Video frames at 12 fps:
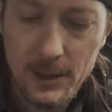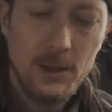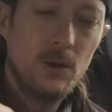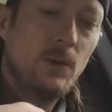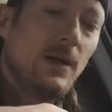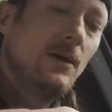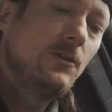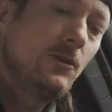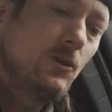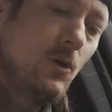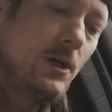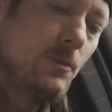and around
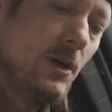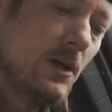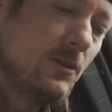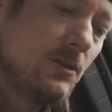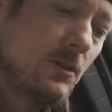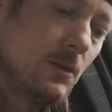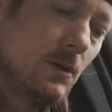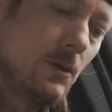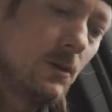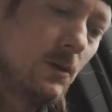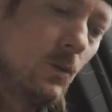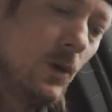20 bucks
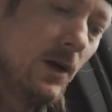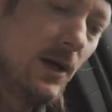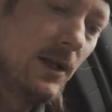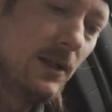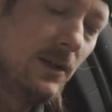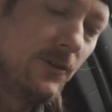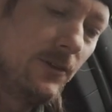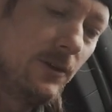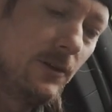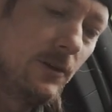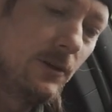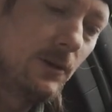where I live.
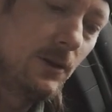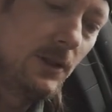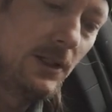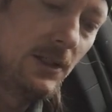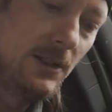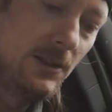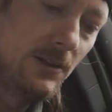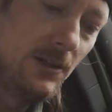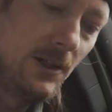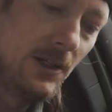And